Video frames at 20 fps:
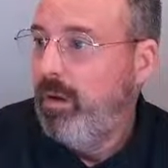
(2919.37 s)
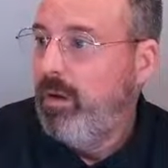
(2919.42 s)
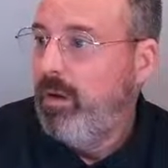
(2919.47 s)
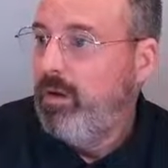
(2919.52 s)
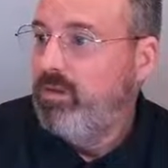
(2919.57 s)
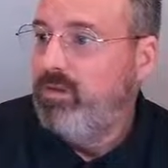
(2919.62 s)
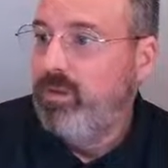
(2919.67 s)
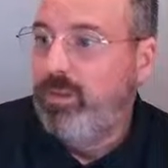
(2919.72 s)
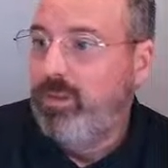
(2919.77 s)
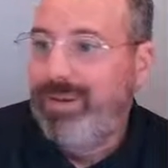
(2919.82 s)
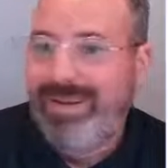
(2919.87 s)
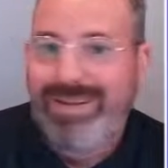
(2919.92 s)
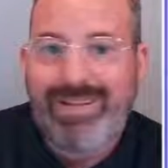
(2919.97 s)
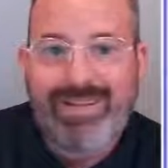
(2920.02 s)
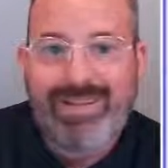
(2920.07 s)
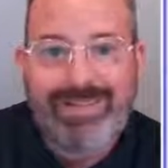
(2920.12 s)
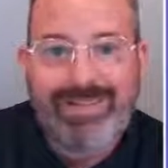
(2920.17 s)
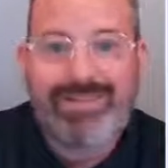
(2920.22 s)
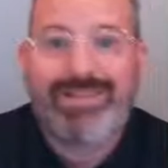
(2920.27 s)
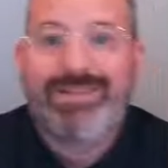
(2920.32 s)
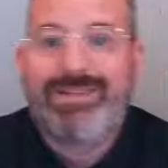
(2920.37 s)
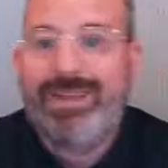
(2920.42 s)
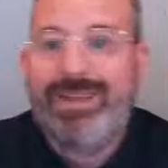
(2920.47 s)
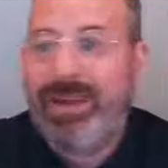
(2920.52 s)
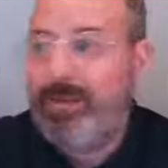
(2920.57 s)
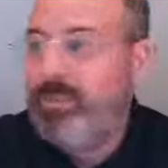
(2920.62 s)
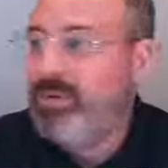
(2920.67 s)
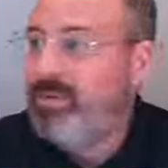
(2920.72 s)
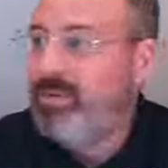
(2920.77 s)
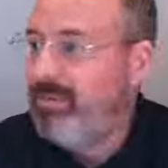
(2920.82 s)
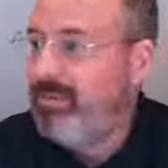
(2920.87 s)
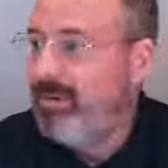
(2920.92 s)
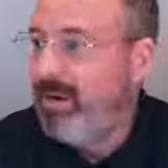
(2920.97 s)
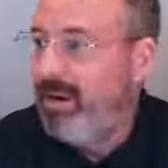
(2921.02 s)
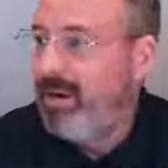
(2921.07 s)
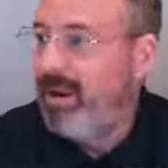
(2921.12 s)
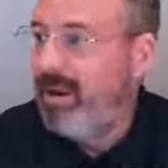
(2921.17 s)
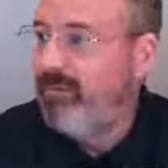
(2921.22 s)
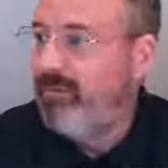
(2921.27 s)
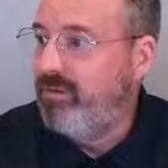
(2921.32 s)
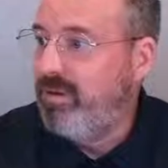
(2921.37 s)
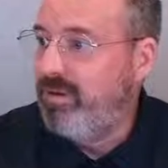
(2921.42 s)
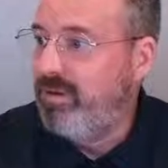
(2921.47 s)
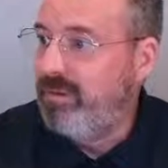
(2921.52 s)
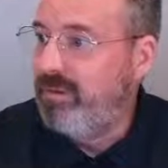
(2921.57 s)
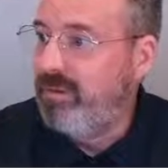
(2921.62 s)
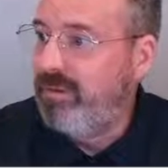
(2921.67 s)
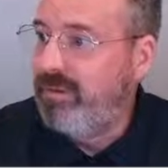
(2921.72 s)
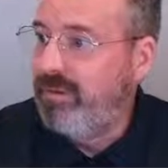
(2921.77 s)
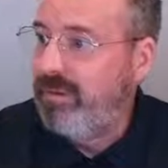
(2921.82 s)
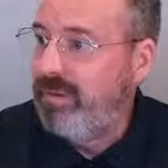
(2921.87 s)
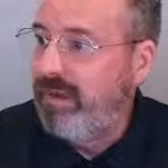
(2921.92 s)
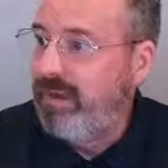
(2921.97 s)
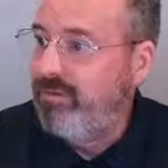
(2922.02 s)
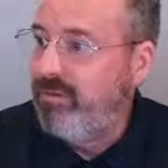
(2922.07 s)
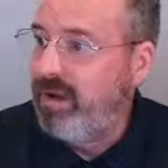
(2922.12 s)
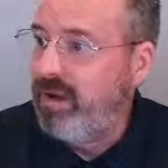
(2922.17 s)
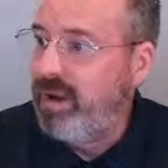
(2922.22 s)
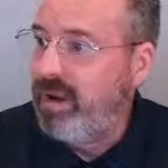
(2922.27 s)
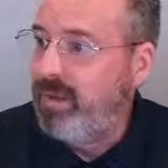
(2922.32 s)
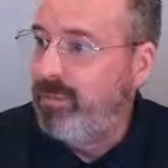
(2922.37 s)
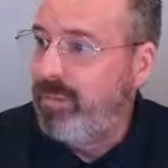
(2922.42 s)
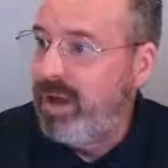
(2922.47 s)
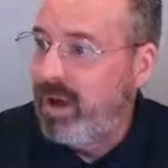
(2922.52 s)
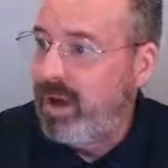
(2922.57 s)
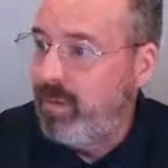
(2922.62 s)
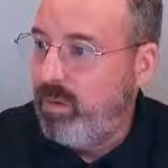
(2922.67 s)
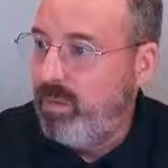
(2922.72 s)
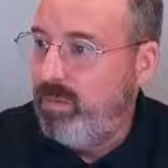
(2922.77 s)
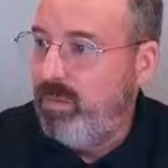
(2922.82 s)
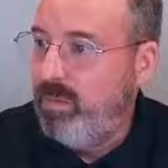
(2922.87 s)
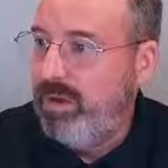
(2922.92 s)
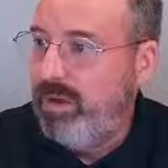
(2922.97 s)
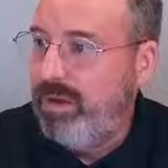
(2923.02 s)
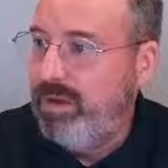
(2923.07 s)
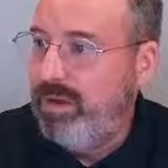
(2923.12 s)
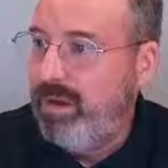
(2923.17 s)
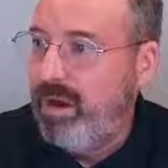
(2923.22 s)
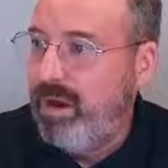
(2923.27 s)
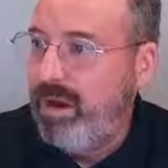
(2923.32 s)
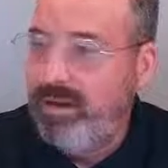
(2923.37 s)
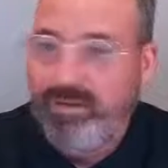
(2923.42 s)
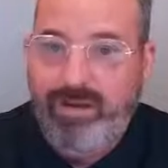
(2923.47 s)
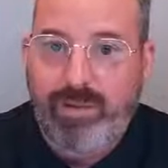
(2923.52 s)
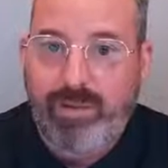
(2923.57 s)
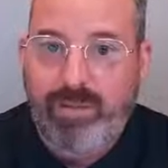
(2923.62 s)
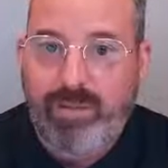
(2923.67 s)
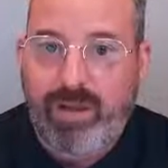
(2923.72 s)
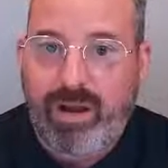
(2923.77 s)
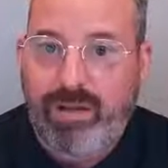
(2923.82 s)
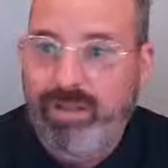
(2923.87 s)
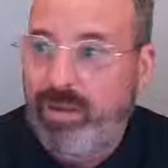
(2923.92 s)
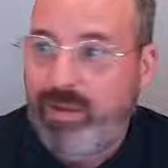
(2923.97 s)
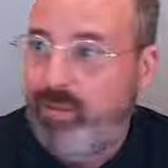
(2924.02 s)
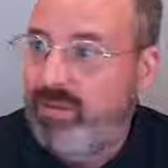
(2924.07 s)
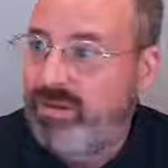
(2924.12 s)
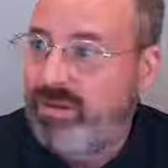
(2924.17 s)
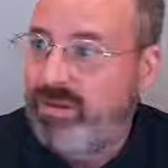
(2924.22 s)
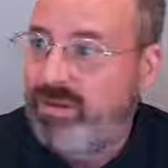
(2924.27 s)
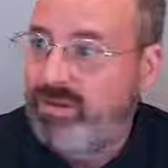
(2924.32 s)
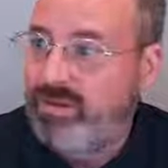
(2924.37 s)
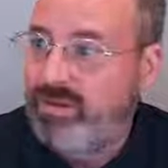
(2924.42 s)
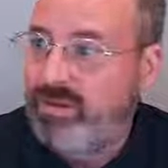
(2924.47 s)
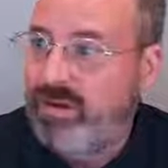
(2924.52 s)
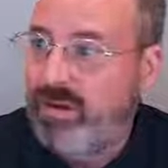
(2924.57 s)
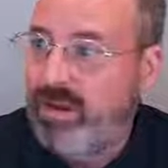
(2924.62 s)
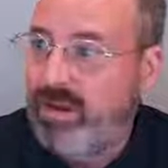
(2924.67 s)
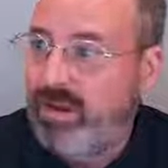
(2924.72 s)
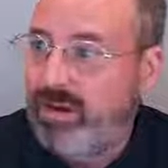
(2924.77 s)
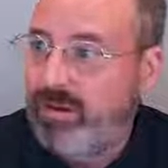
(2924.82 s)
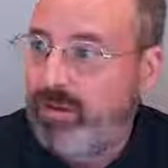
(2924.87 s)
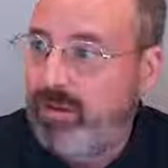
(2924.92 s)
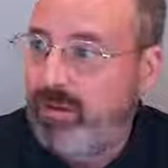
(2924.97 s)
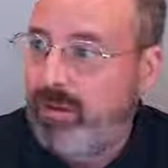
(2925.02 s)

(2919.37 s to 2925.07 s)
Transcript: So in this example, right, I've got a PowerPoint content block that was inserted in,